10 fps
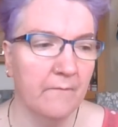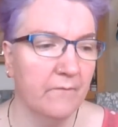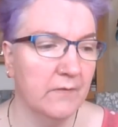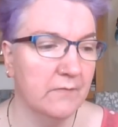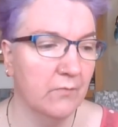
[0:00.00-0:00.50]

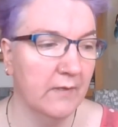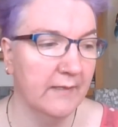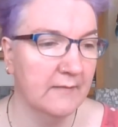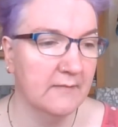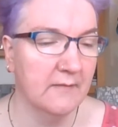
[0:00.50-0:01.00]
first of all I
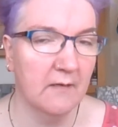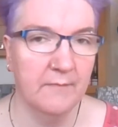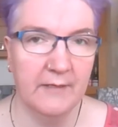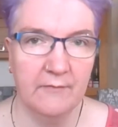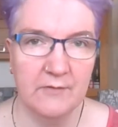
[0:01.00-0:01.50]
get to start
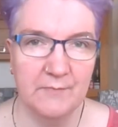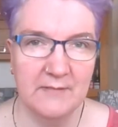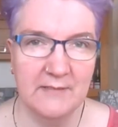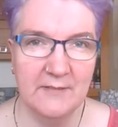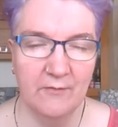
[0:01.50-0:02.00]
my Christmas
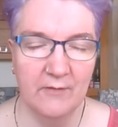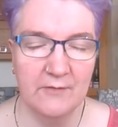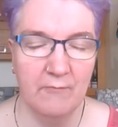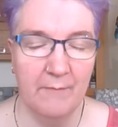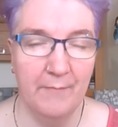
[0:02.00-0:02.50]
knitting, or I get
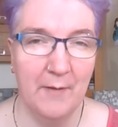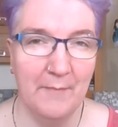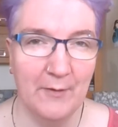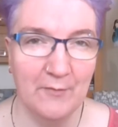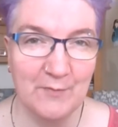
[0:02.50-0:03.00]
to ramp up
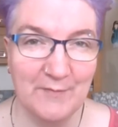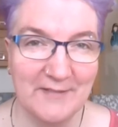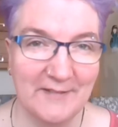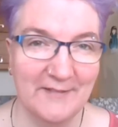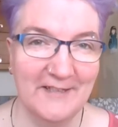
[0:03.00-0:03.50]
my
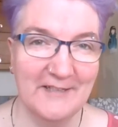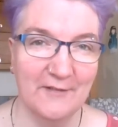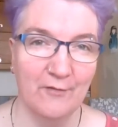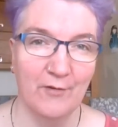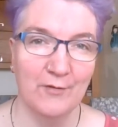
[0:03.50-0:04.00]
Christmas
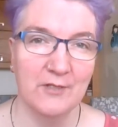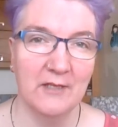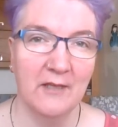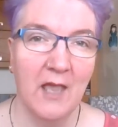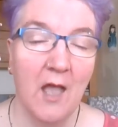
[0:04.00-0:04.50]
knitting and
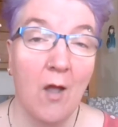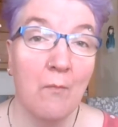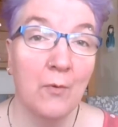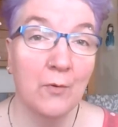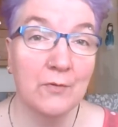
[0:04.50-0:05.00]
crocheting,
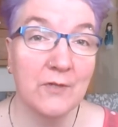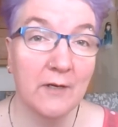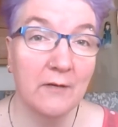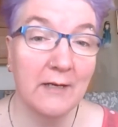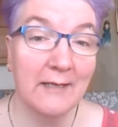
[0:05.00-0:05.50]
but
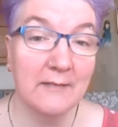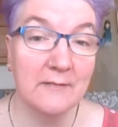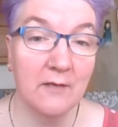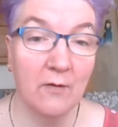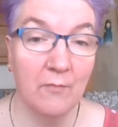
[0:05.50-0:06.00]
also I get to
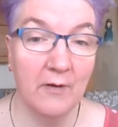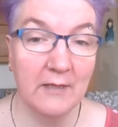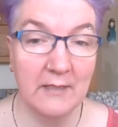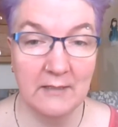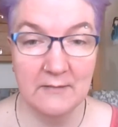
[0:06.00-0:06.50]
start wearing
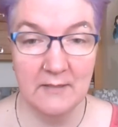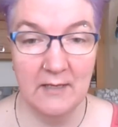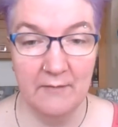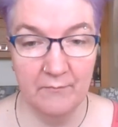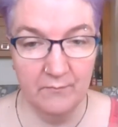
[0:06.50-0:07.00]
things that I
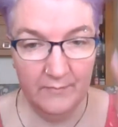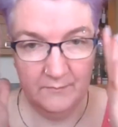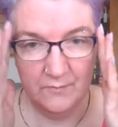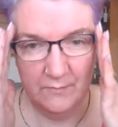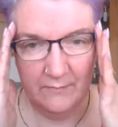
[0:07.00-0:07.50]
haven't been
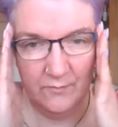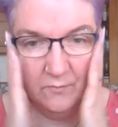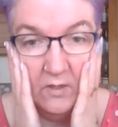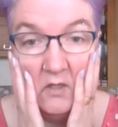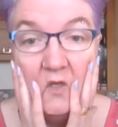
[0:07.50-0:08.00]
able to wear for a
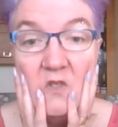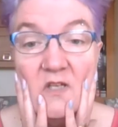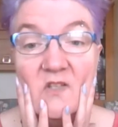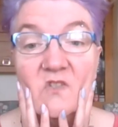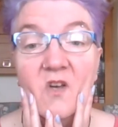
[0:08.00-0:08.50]
while.
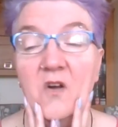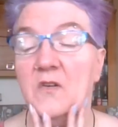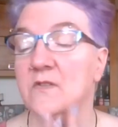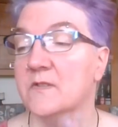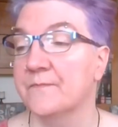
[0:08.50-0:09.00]
Usually it's
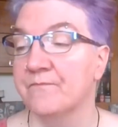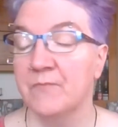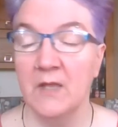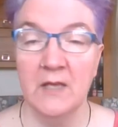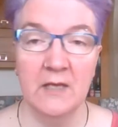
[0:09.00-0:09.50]
socks,
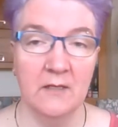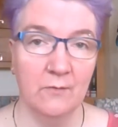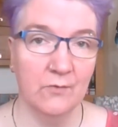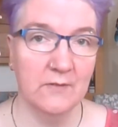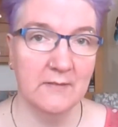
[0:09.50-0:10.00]
and of
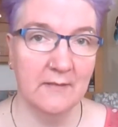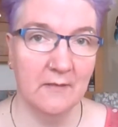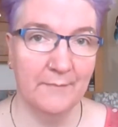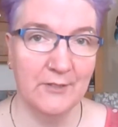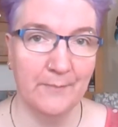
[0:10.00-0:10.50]
course this year
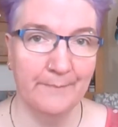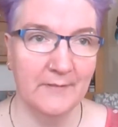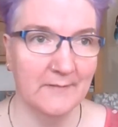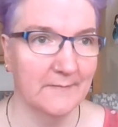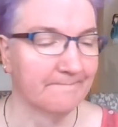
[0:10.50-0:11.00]
it'll be
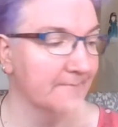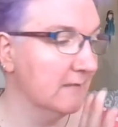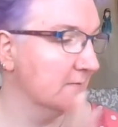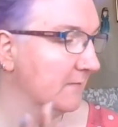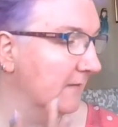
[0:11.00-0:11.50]
jumpers
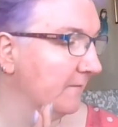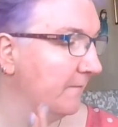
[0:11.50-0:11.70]
as well.